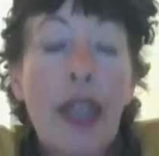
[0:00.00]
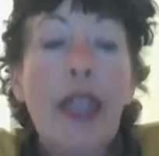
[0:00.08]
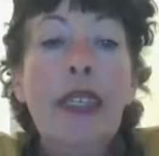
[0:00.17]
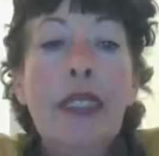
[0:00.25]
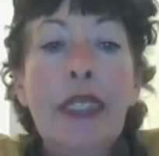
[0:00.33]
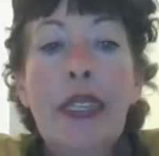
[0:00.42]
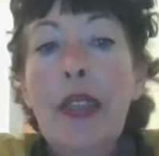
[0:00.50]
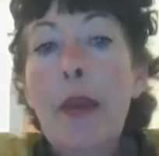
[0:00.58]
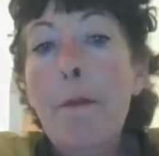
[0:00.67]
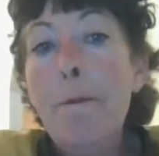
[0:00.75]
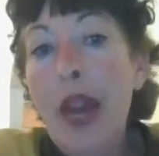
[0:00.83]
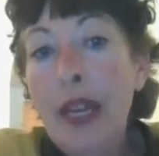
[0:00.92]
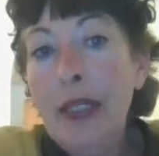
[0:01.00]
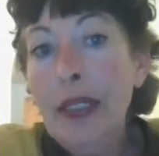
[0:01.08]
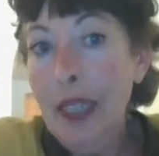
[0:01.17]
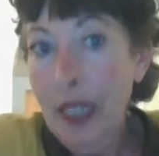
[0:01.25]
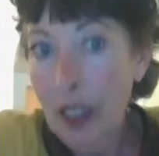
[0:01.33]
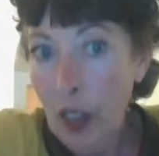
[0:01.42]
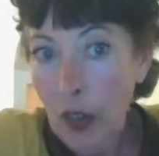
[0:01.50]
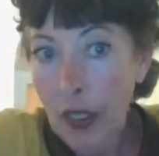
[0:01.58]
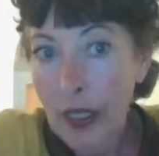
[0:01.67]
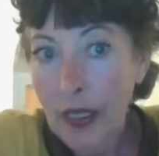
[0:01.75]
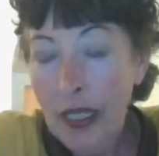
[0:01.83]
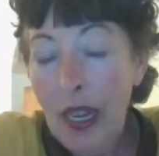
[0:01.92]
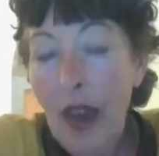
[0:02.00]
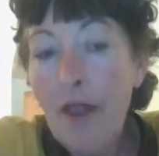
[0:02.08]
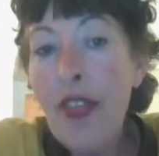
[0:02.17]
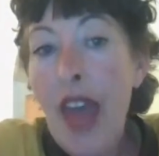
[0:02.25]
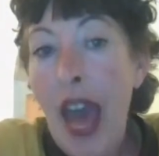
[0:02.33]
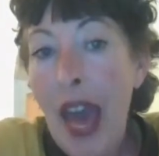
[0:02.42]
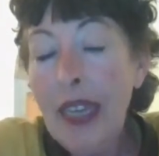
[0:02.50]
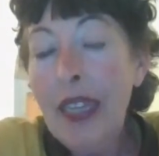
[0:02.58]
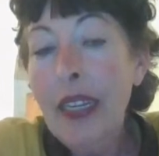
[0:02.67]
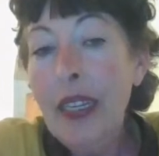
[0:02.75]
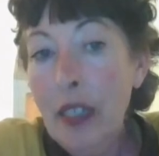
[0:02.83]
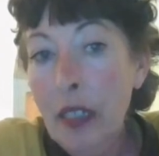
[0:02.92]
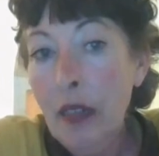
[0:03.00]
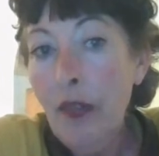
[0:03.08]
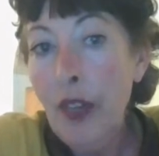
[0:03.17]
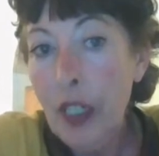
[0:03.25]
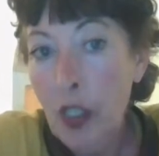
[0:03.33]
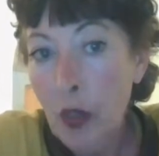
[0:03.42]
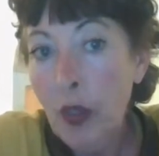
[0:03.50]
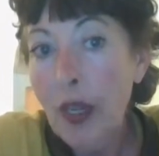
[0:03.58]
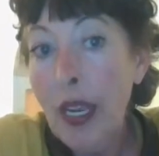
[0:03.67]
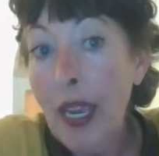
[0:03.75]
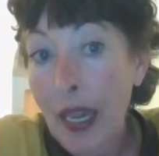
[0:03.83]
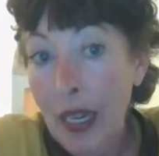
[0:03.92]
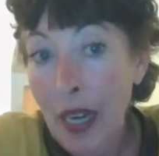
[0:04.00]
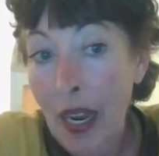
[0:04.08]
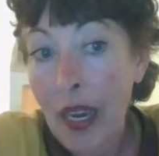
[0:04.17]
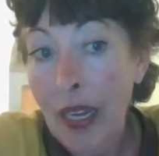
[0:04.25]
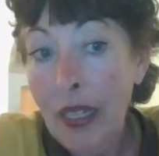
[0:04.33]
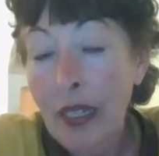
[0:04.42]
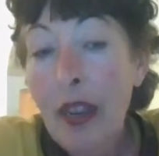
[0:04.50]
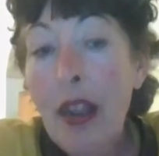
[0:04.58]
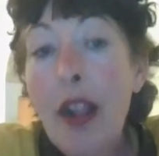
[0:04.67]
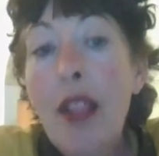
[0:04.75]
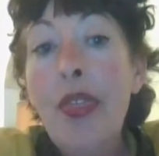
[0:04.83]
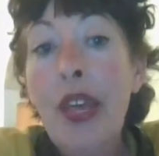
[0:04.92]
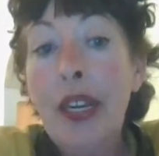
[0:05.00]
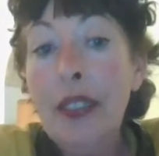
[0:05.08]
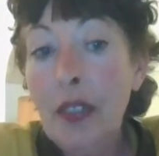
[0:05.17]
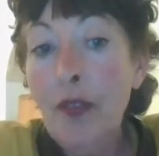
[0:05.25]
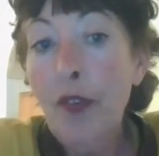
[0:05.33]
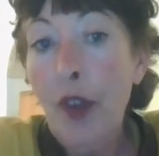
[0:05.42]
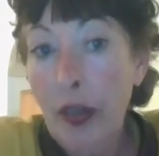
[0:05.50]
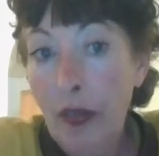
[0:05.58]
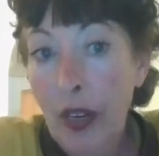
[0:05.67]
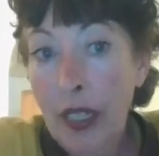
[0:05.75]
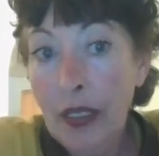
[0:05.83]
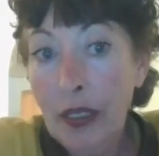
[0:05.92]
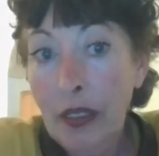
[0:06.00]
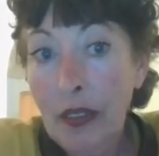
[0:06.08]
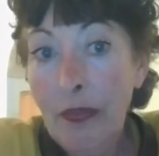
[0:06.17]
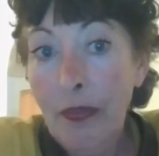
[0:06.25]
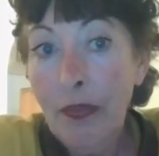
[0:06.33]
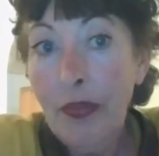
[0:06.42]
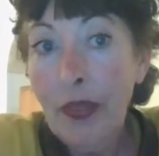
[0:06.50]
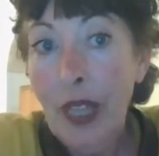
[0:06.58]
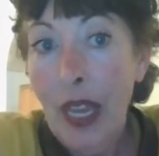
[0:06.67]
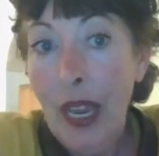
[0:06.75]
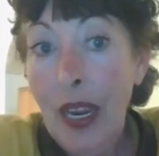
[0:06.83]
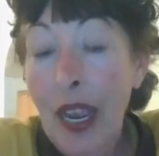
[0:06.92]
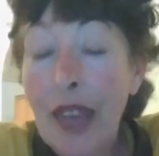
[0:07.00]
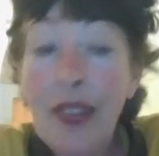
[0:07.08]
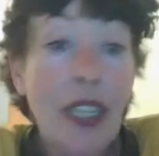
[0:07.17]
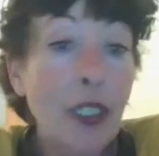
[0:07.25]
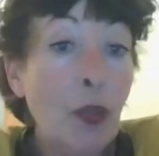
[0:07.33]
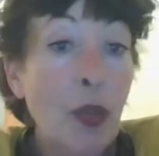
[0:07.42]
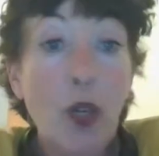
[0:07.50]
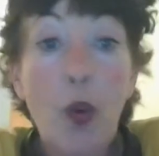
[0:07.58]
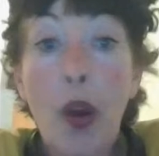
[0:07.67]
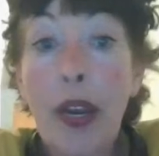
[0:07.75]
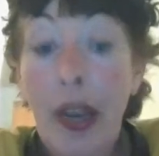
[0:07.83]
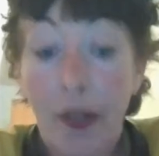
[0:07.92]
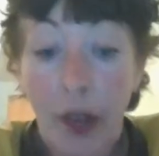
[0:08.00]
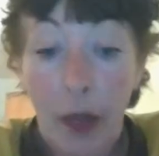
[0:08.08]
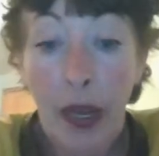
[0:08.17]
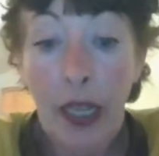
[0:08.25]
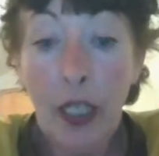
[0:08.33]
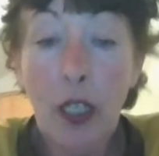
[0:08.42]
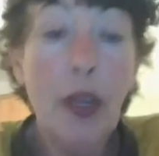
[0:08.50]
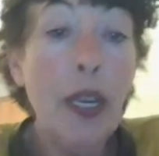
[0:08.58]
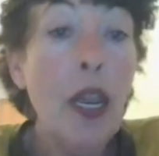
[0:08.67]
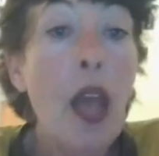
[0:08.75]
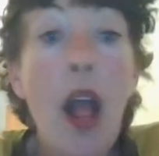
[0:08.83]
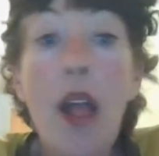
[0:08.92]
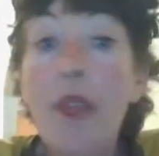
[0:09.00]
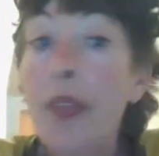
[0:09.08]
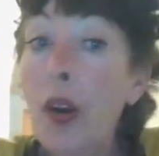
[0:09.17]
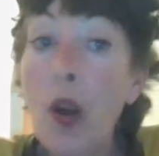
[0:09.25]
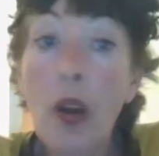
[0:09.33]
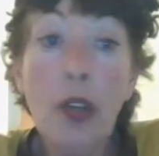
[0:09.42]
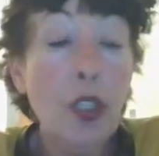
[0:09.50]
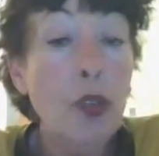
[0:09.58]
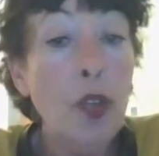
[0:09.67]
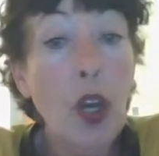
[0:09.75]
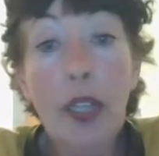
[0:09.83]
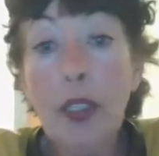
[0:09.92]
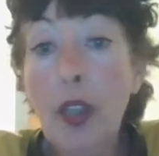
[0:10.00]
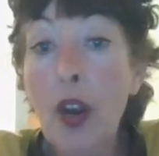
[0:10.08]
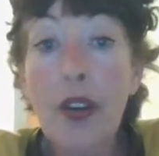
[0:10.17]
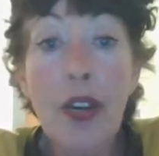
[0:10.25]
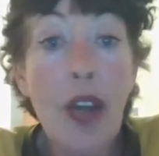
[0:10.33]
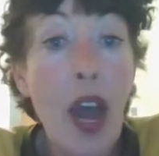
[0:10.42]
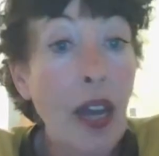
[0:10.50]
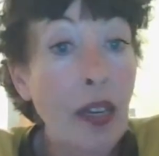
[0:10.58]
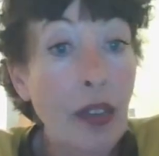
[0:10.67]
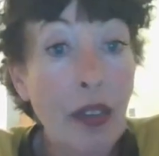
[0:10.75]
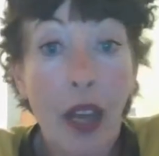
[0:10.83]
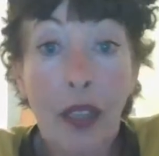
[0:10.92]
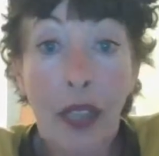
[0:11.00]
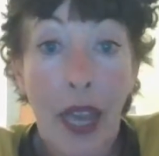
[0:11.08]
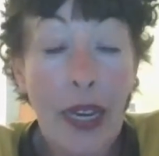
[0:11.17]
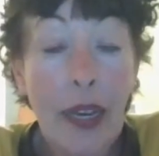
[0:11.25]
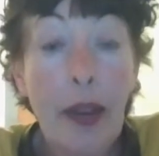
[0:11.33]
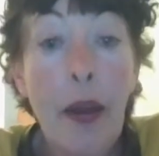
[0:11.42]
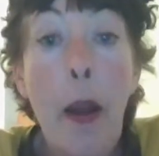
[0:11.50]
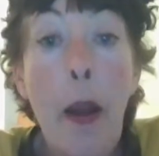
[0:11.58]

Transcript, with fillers: is in the best interest of that individual canine that is in front of us. Okay. And that is what you want everybody doing. There, are, two dogs are not alike.